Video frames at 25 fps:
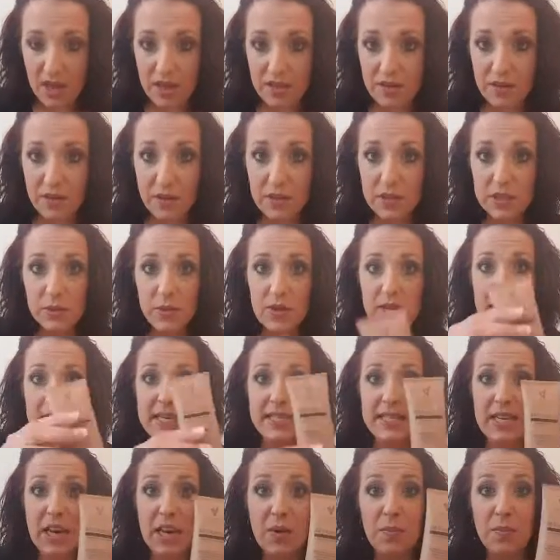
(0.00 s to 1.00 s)
The first one
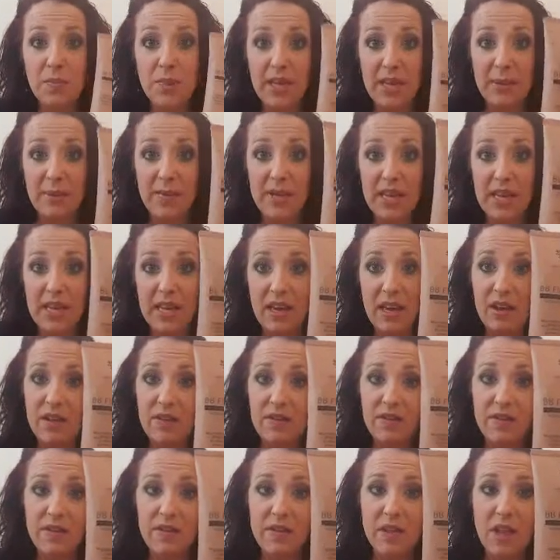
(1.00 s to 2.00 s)
is our BB
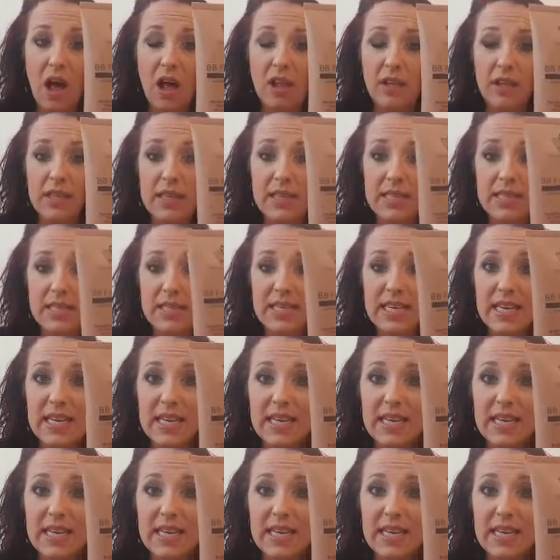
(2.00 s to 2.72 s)
Flawless.